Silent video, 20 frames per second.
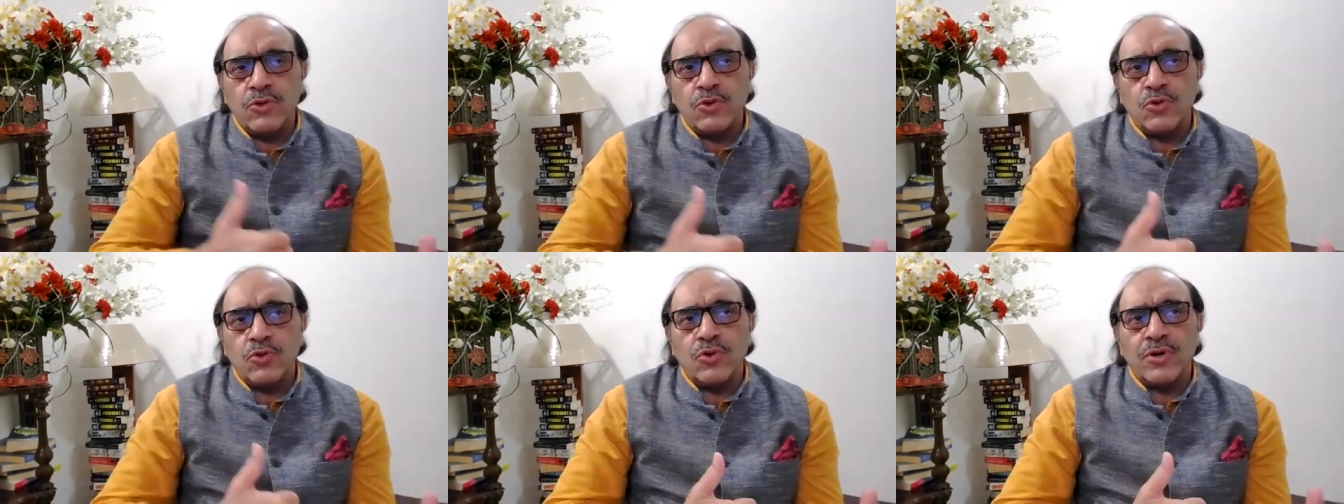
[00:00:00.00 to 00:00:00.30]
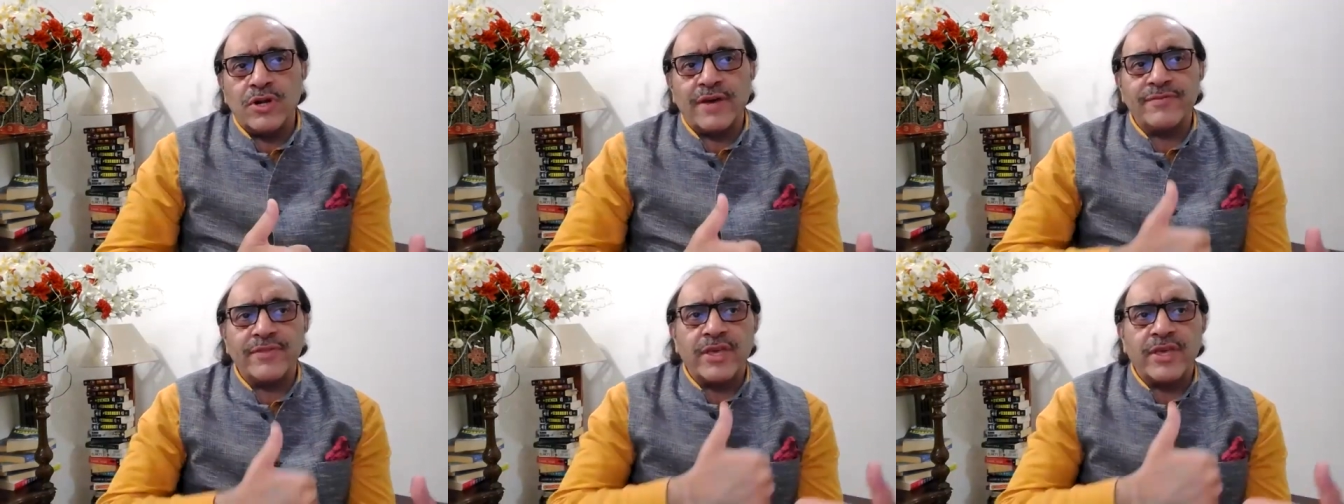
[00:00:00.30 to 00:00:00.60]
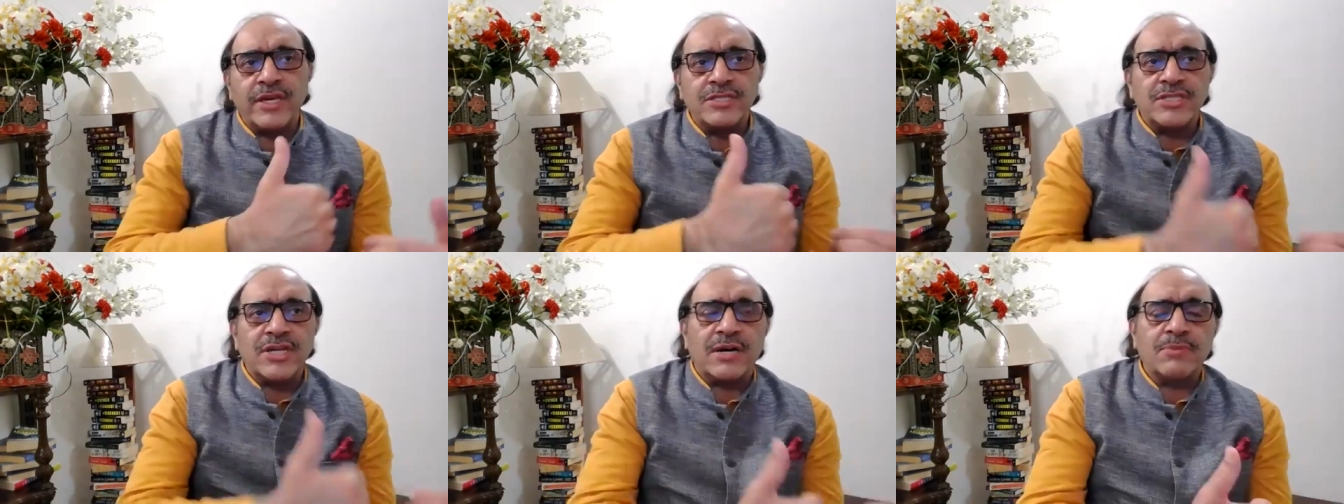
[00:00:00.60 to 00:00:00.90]
don't have the
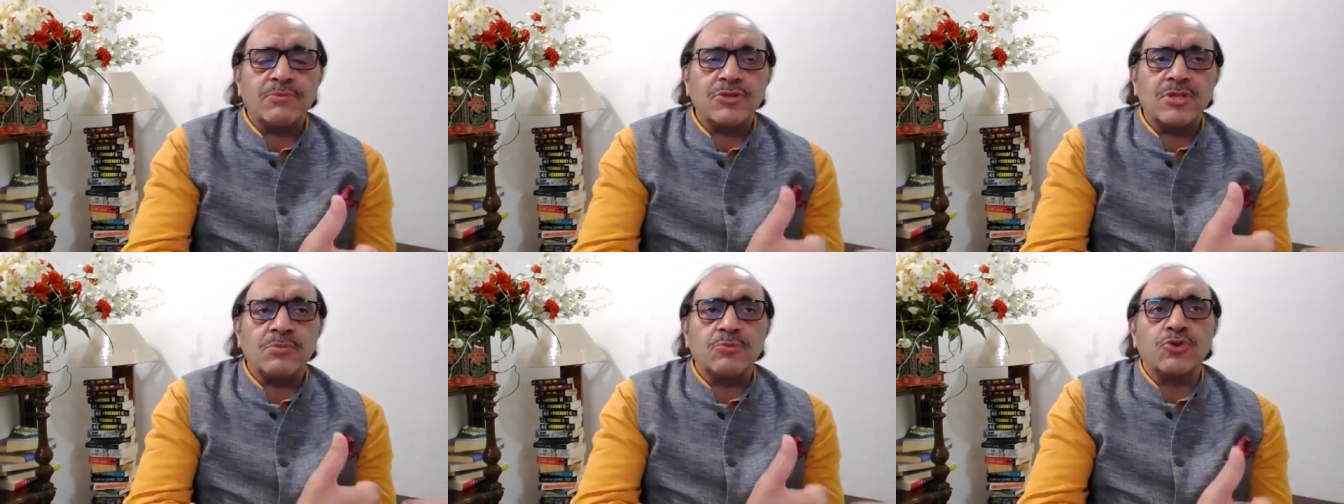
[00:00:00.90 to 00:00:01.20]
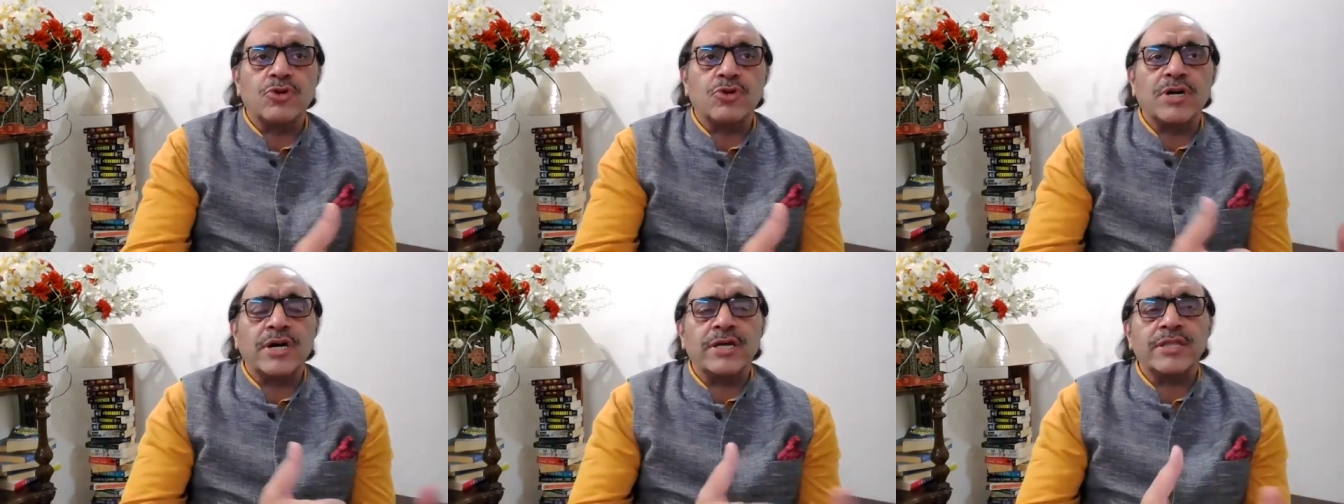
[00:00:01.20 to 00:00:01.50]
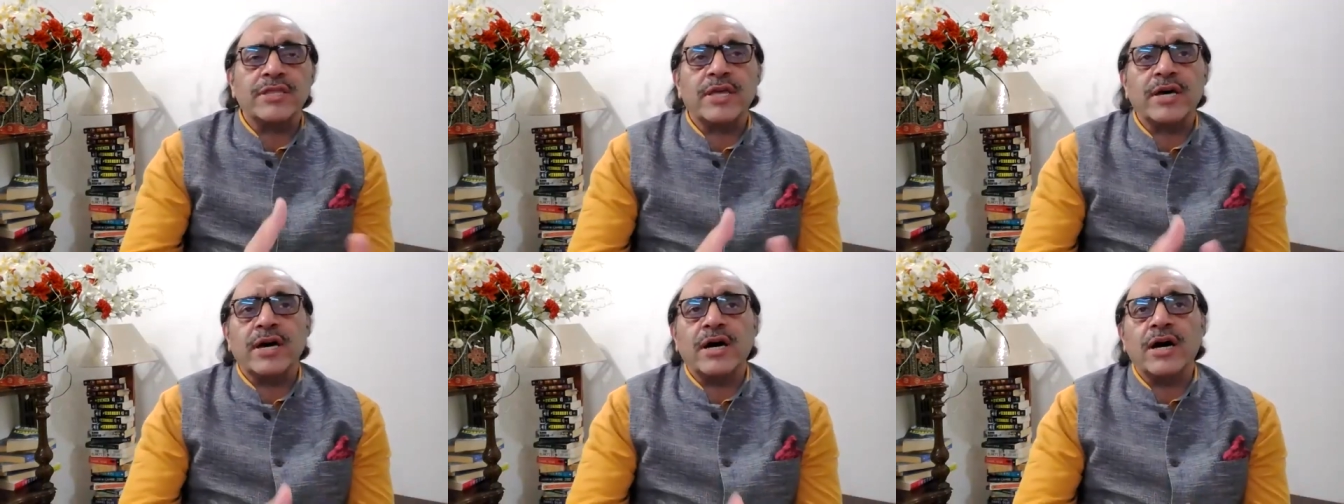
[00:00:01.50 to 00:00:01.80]
hijab or the burqa
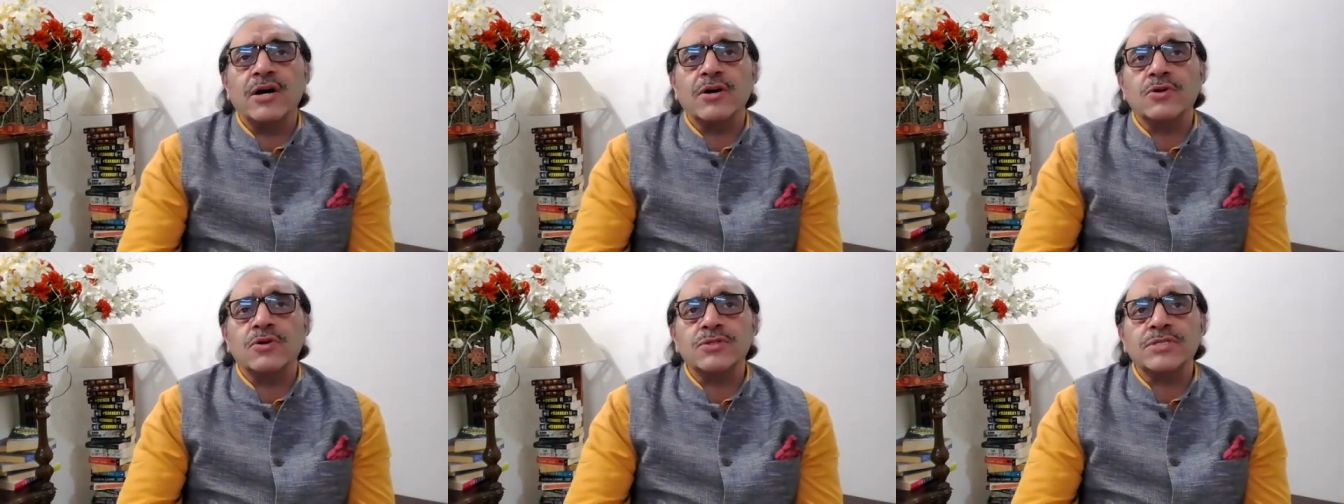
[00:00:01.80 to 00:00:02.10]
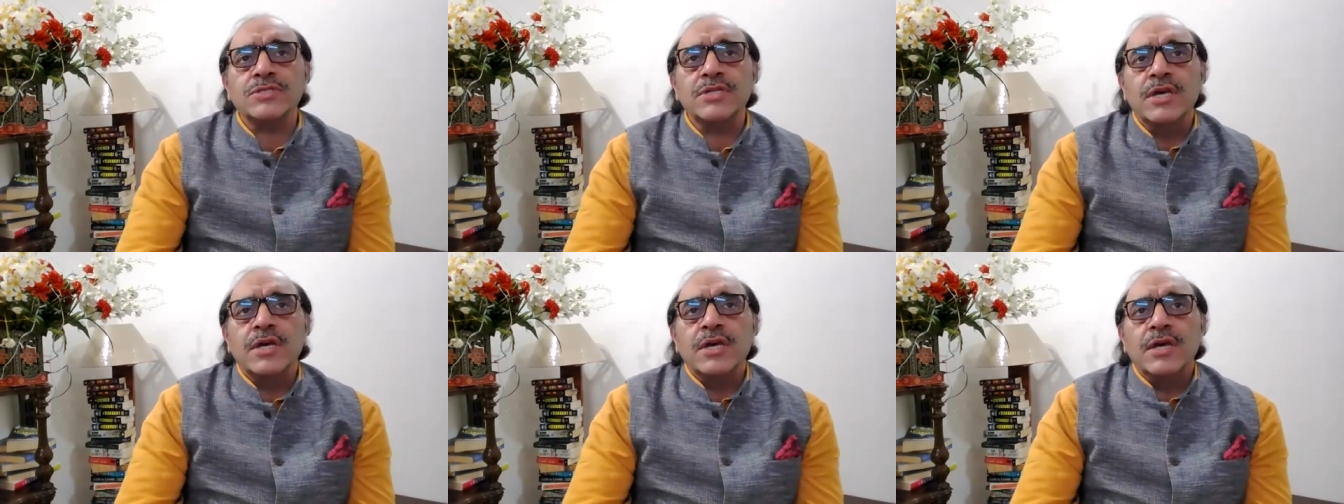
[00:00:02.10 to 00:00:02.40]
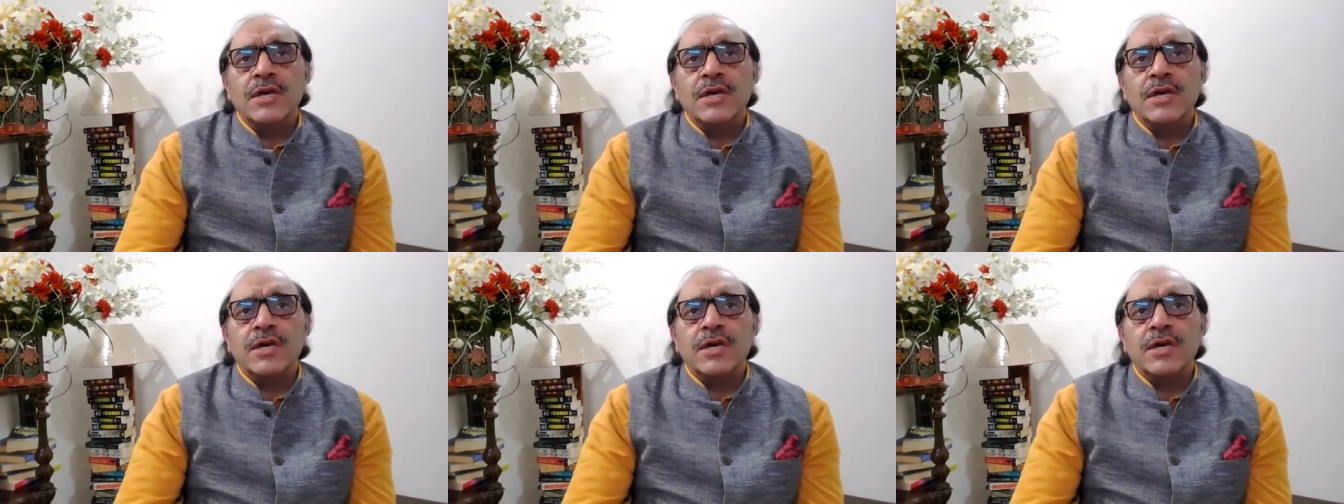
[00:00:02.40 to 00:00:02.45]
in the house,